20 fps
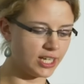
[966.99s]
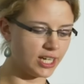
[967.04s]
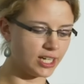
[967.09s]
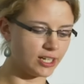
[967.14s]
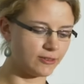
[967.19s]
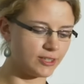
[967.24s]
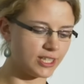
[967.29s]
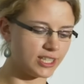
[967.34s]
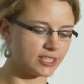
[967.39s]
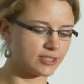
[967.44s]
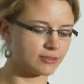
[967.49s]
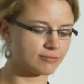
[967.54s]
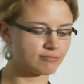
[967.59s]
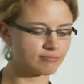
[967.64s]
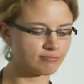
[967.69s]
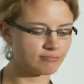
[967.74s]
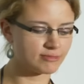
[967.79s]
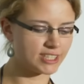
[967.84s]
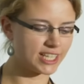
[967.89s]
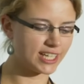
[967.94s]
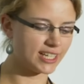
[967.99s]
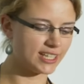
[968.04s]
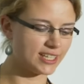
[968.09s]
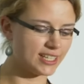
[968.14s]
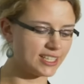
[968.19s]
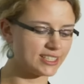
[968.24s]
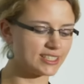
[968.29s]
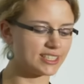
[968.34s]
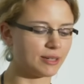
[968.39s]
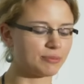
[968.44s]
And I was like, yeah,
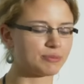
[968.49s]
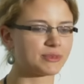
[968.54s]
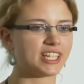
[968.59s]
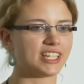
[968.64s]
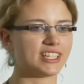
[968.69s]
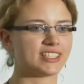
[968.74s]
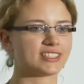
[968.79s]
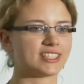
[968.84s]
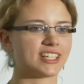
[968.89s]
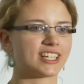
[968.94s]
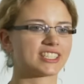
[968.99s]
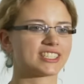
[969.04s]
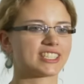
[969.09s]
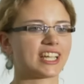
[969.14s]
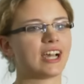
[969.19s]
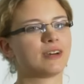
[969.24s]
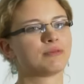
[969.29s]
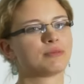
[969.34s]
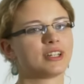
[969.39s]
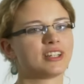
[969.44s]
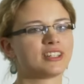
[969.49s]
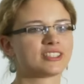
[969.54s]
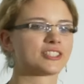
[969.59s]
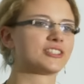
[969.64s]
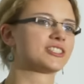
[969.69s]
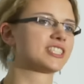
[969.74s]
let's update the examples.